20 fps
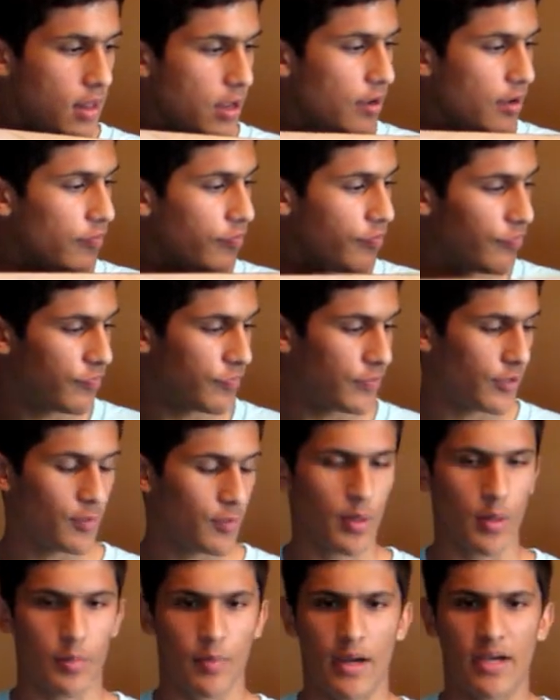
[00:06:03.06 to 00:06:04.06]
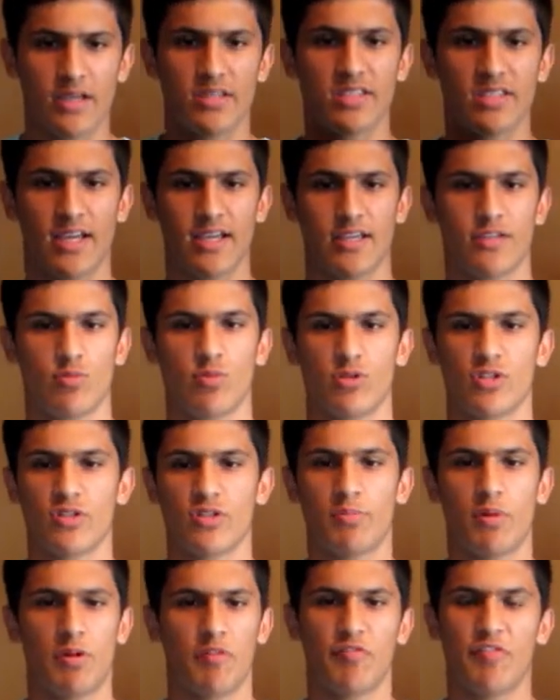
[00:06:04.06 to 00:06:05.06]
if you're about my size, which
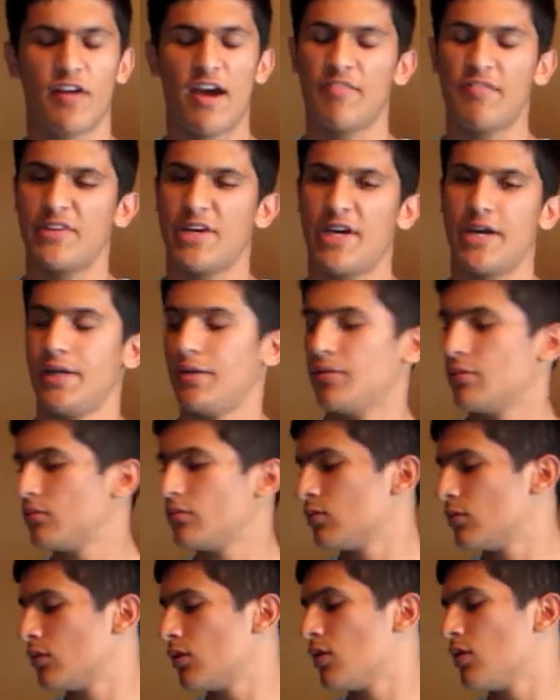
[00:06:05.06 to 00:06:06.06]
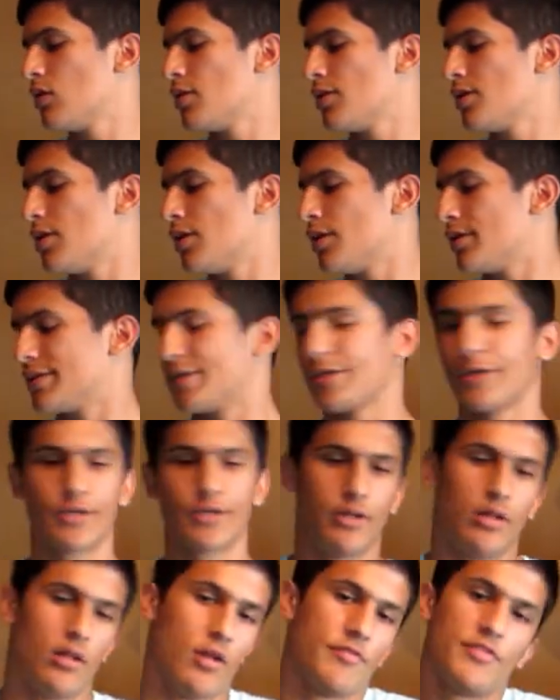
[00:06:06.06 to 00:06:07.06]
is about 5'9", you're
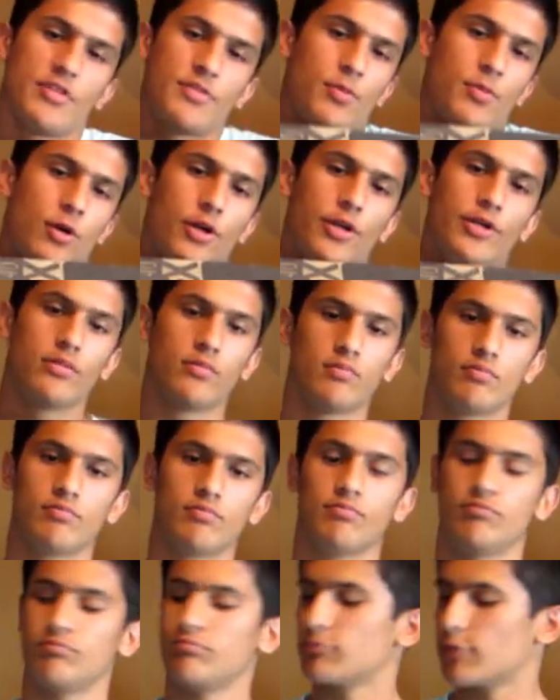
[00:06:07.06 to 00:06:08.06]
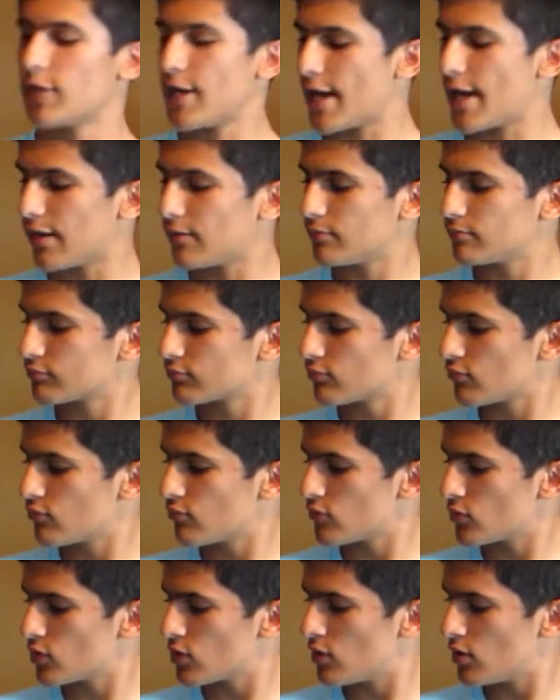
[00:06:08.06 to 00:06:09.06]
going to love this board. Yeah.
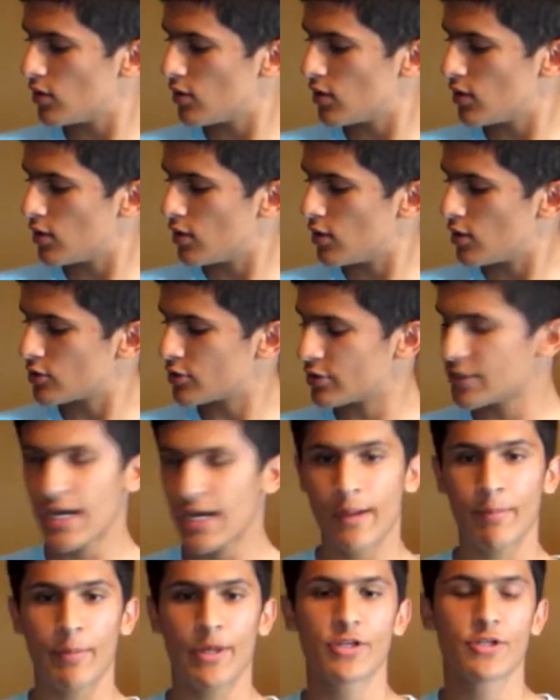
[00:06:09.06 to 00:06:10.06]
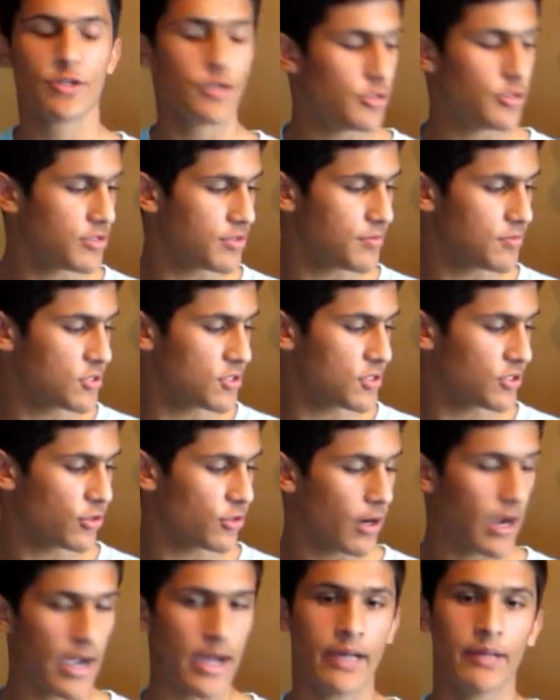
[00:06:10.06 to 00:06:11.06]
So yeah, make sure you
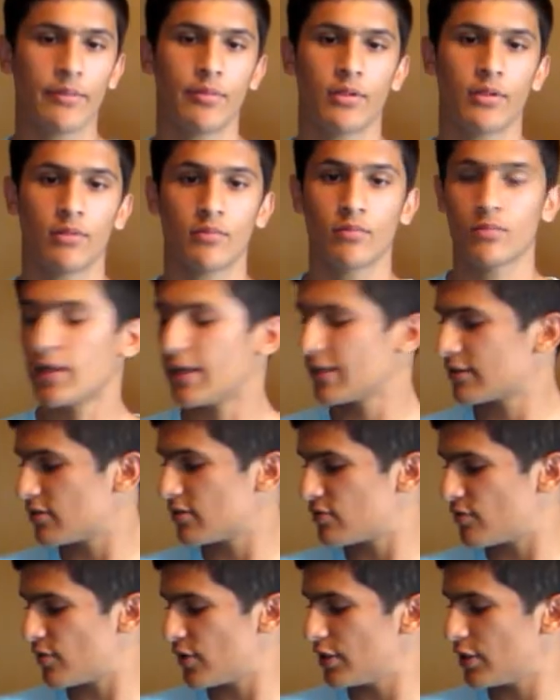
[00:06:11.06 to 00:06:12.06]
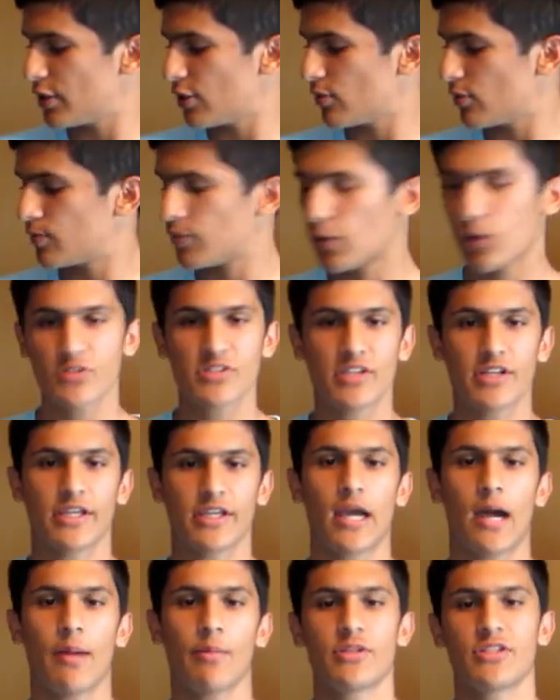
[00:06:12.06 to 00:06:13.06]
subscribe and like this video. Post
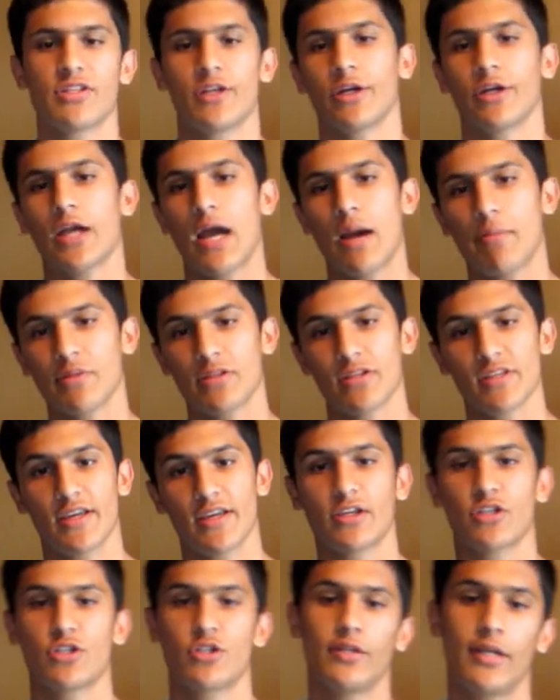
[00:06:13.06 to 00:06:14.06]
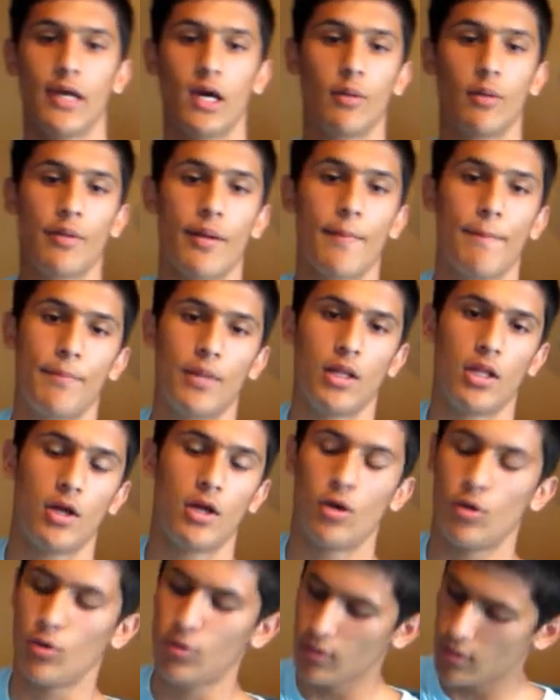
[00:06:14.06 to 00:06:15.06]
any comments in our comment section down
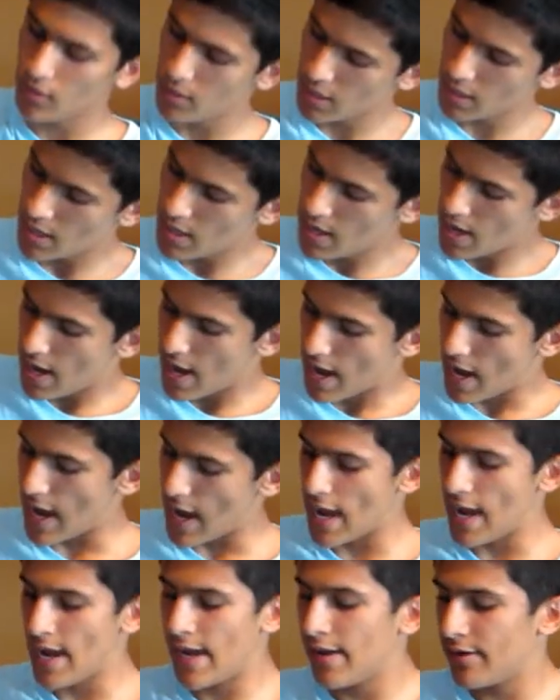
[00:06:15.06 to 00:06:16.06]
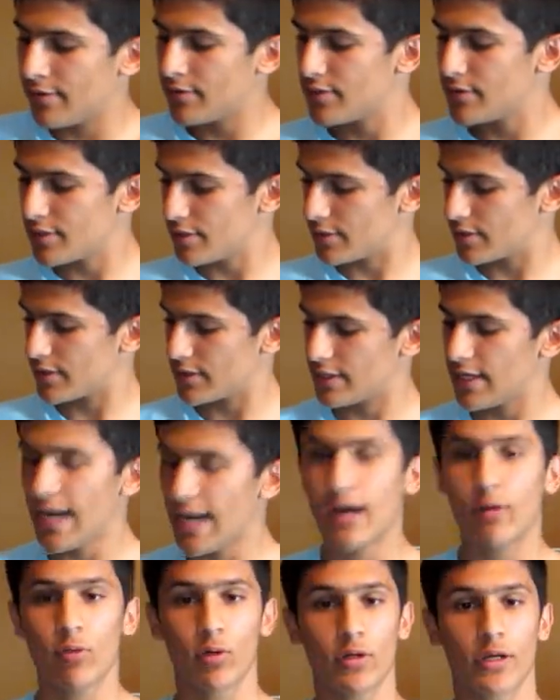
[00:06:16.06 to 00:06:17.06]
below. And
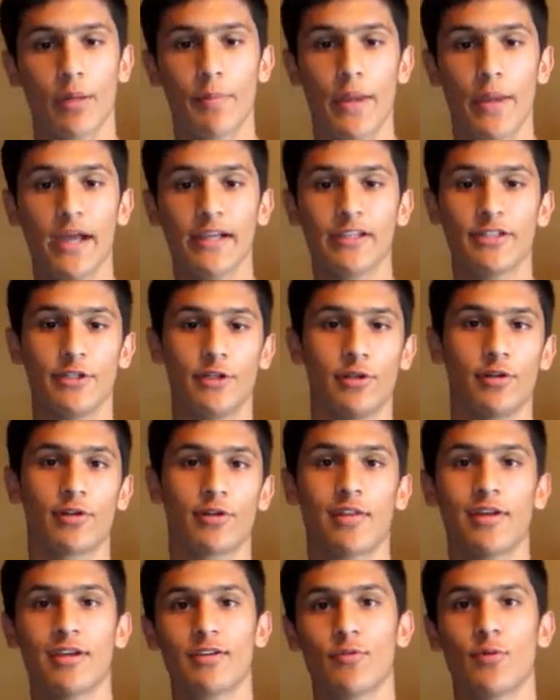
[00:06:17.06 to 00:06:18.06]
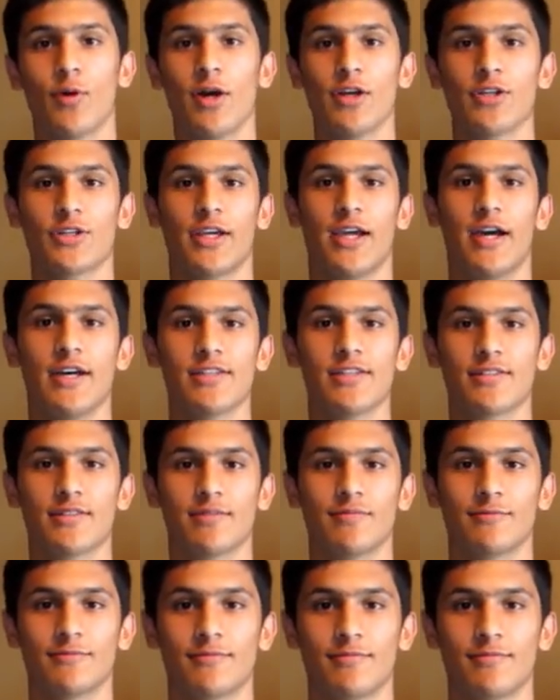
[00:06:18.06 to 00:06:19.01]
yeah, we'll get back to you. Thanks for watching, guys.